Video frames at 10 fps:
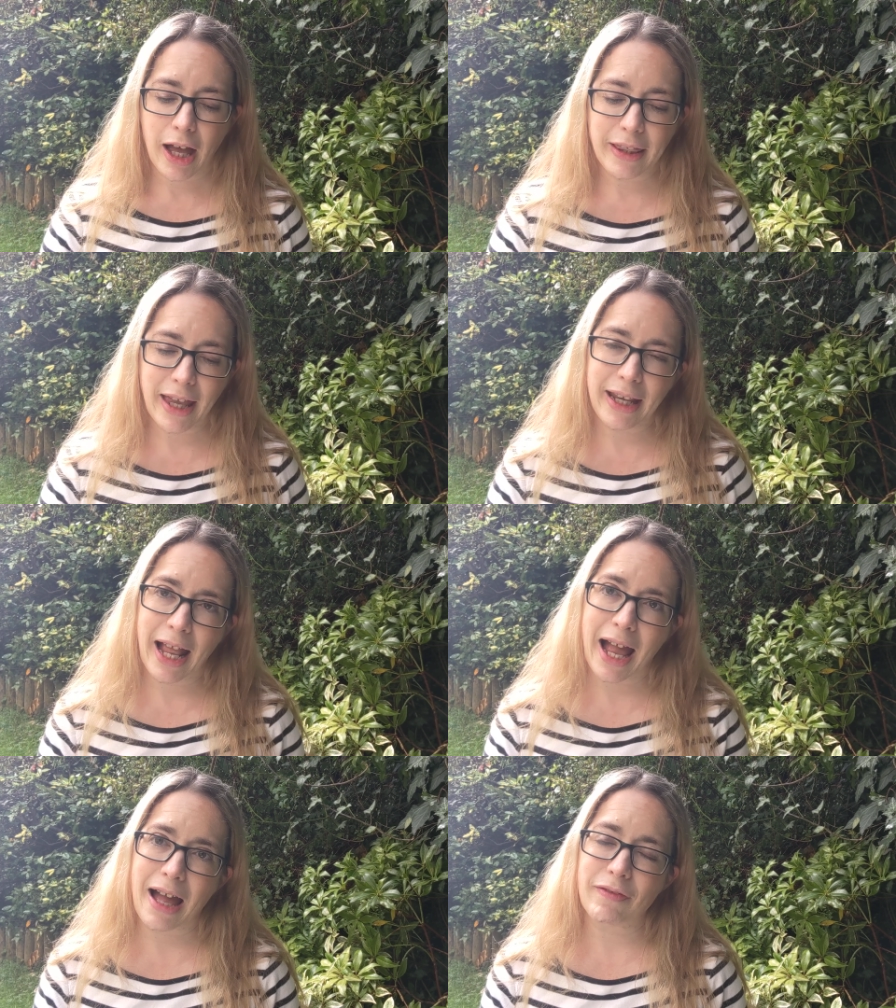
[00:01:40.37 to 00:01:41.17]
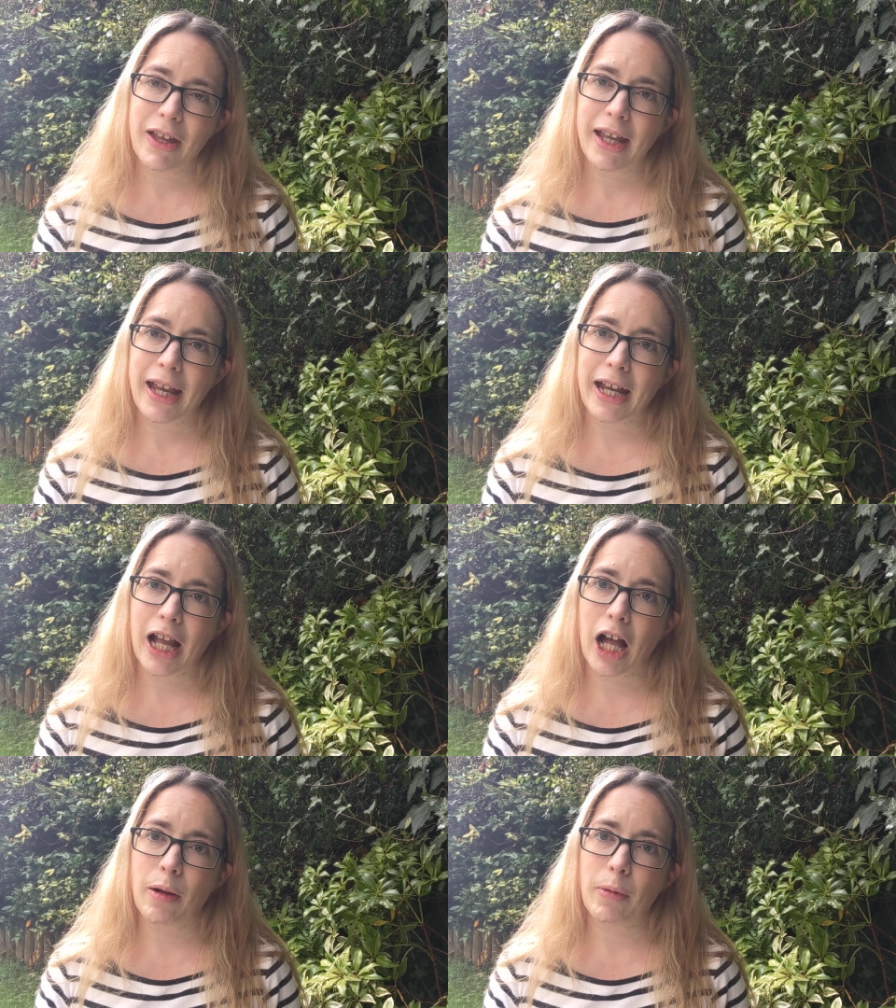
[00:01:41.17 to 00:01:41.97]
I then have
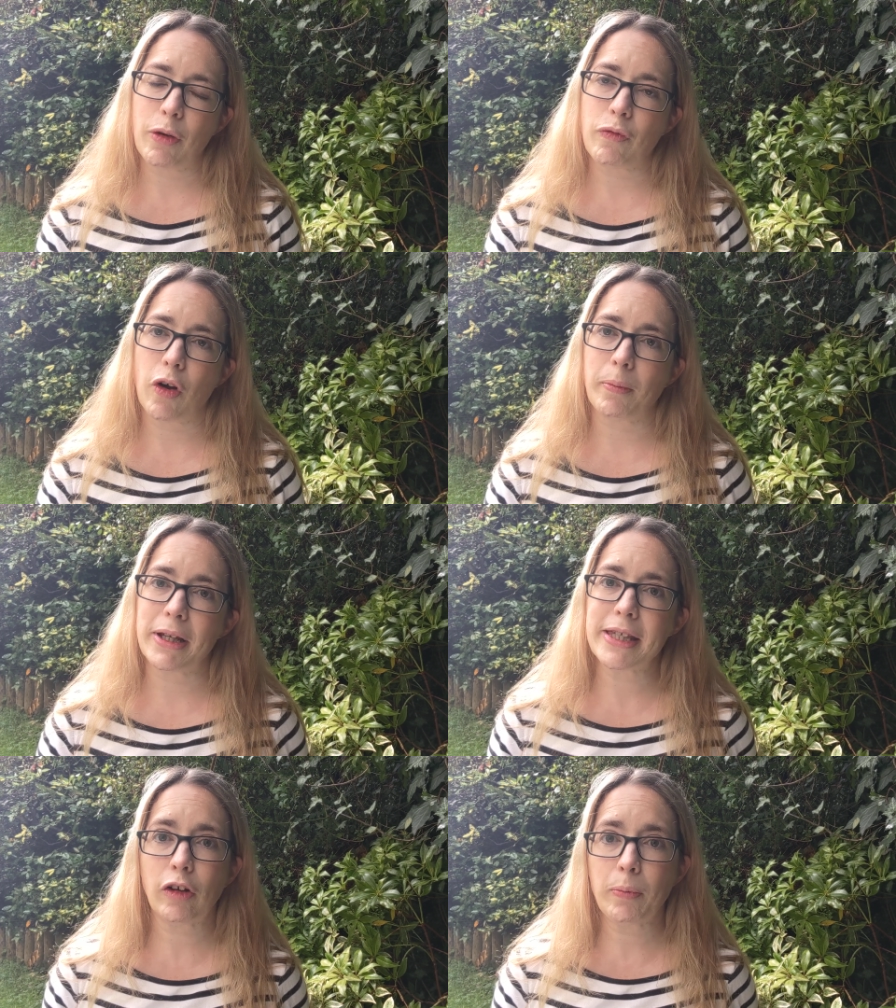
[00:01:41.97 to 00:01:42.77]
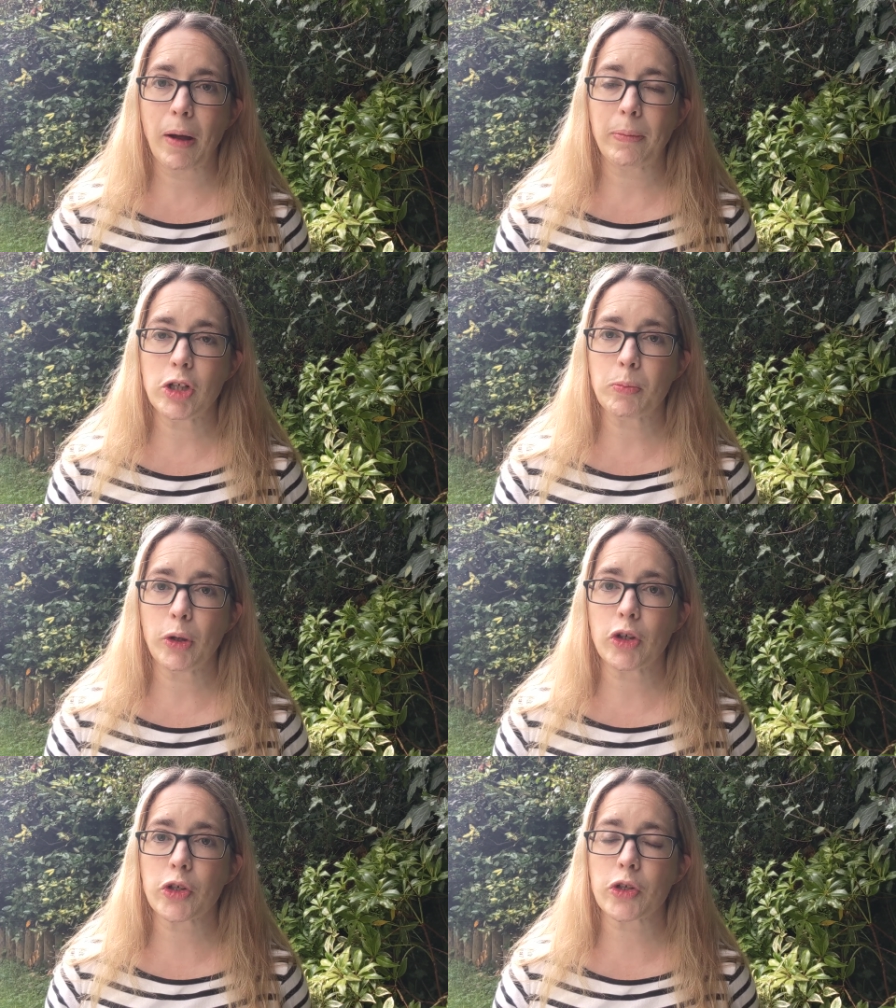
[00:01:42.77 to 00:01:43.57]
income from my self-published
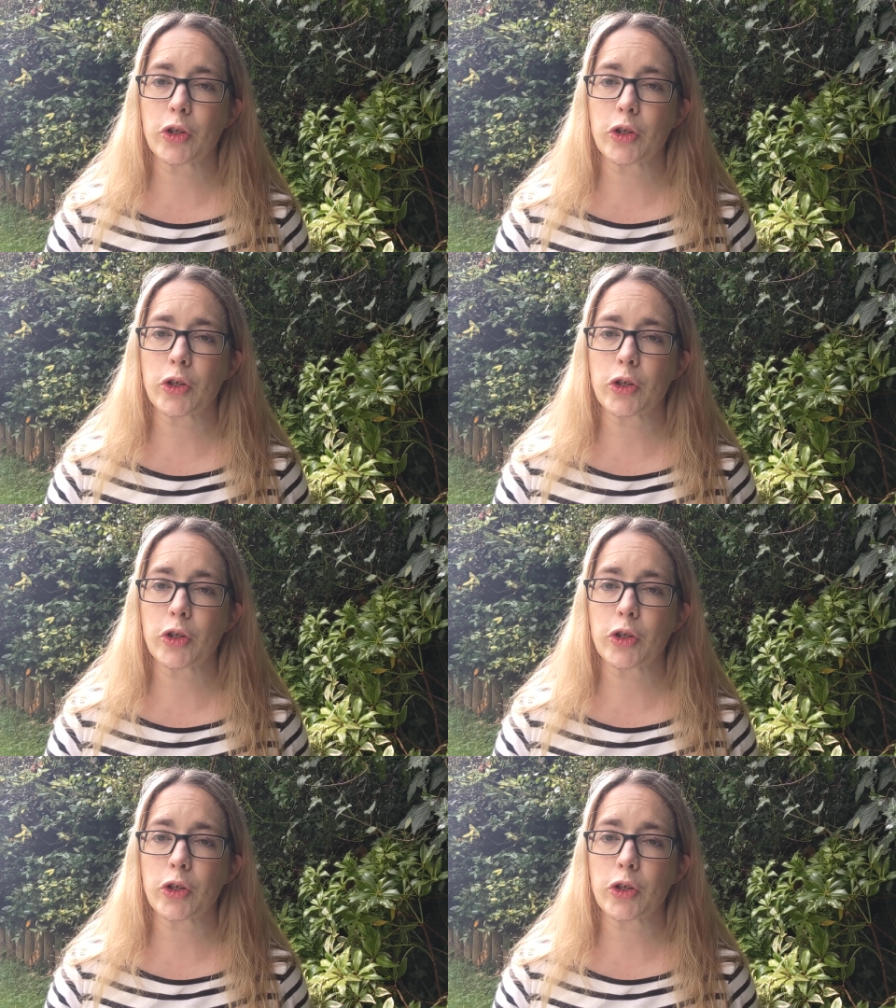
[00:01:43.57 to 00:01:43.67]
books.